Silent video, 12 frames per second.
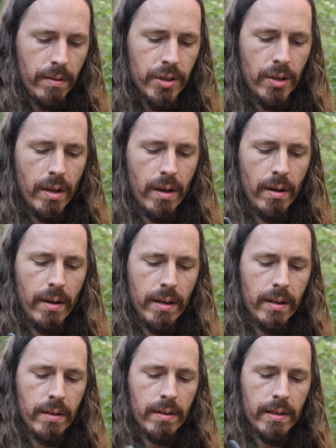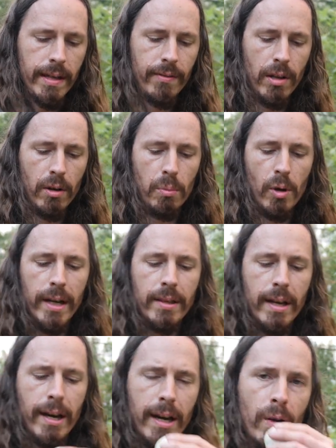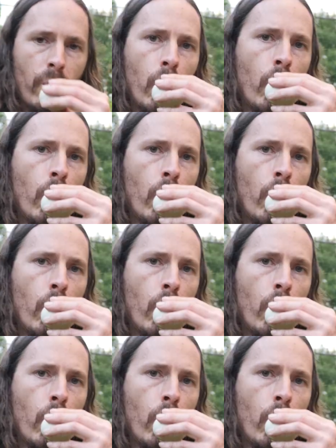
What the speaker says: So give it a little break there.